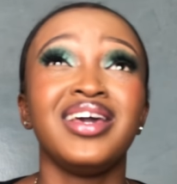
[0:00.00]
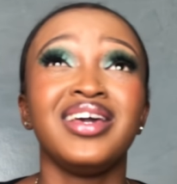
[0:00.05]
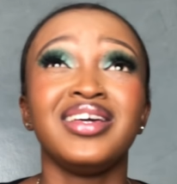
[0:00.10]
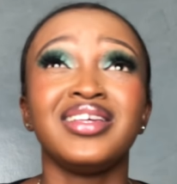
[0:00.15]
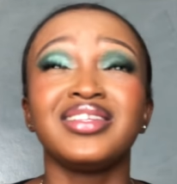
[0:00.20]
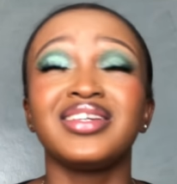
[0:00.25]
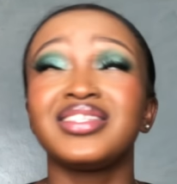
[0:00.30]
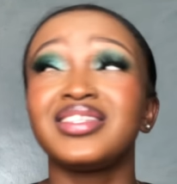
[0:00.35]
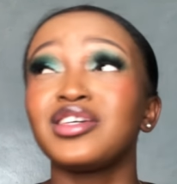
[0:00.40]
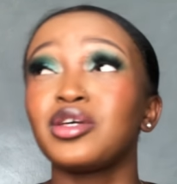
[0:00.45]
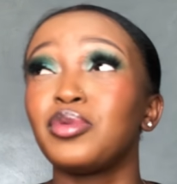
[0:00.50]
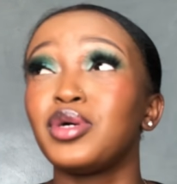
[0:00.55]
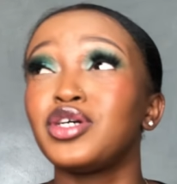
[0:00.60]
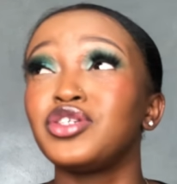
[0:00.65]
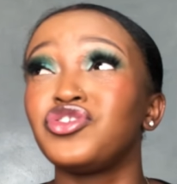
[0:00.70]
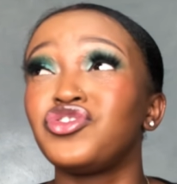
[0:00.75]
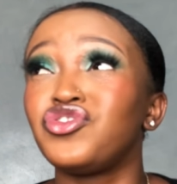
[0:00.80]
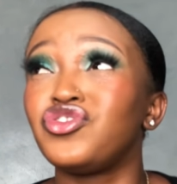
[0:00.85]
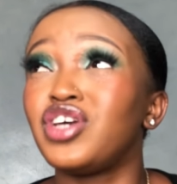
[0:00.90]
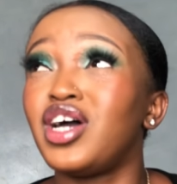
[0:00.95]
They sing
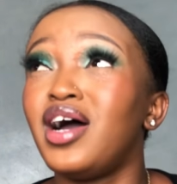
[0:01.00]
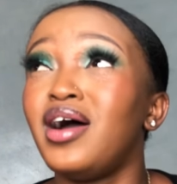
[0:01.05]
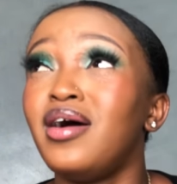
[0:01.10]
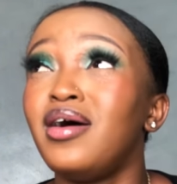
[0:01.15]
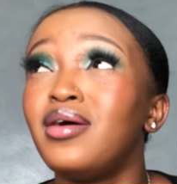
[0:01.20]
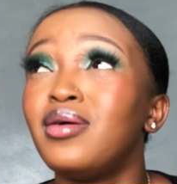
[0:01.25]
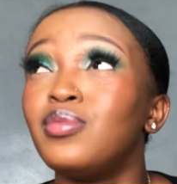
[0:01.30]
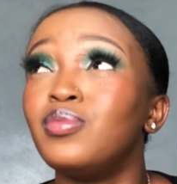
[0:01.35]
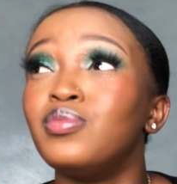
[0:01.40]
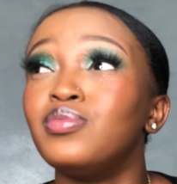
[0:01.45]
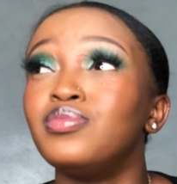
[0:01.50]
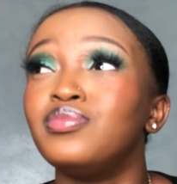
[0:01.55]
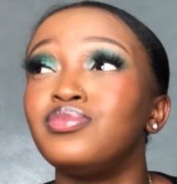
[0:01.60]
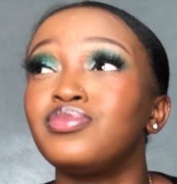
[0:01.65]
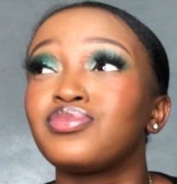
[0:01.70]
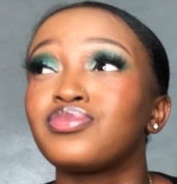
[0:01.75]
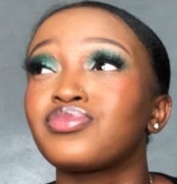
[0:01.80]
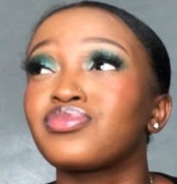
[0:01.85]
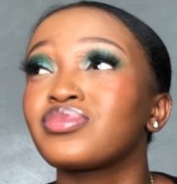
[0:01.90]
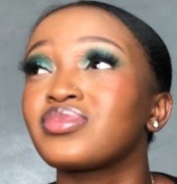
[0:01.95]
about
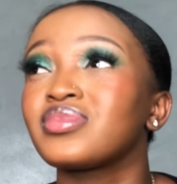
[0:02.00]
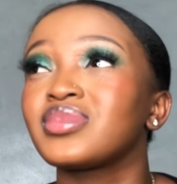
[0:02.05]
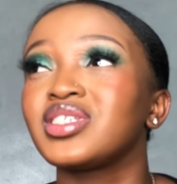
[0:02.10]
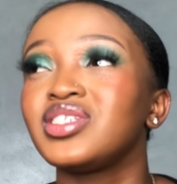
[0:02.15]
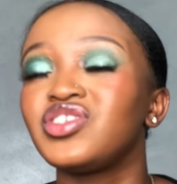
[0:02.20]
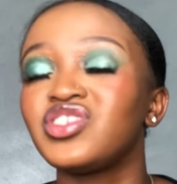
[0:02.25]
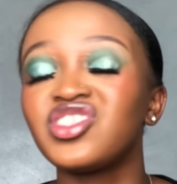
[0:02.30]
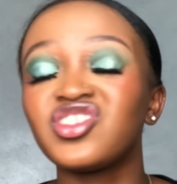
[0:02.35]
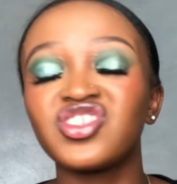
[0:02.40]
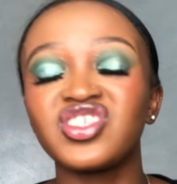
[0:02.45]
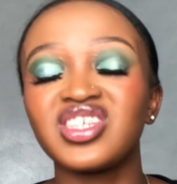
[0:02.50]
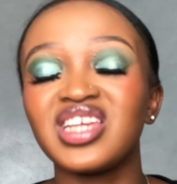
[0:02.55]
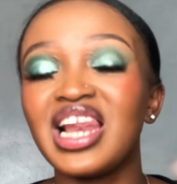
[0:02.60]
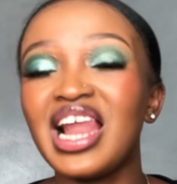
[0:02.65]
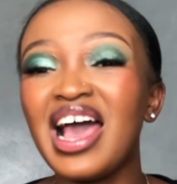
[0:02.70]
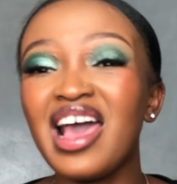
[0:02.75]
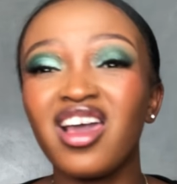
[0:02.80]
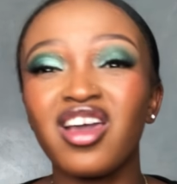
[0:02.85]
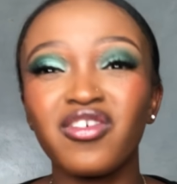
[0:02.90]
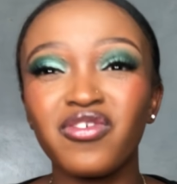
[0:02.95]
just
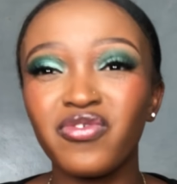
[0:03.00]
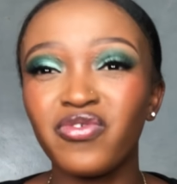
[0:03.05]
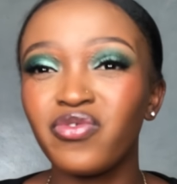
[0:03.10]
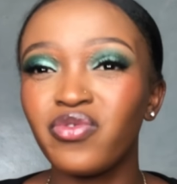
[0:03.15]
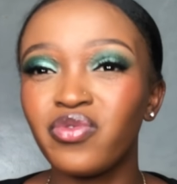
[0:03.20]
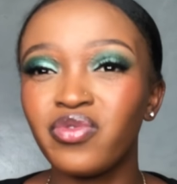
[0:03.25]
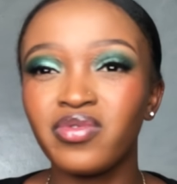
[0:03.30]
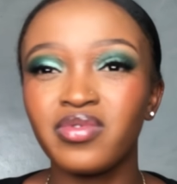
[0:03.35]
life.